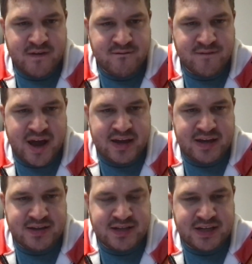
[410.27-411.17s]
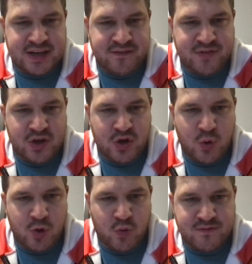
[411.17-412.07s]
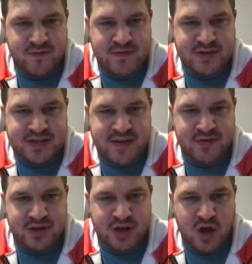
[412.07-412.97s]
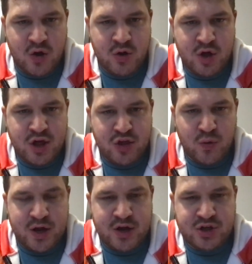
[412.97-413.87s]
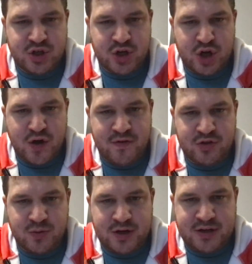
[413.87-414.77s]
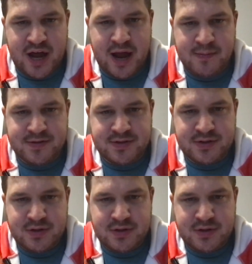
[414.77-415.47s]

Vikings kicked a field goal with 57 to go. The Raiders turned it over 3 times,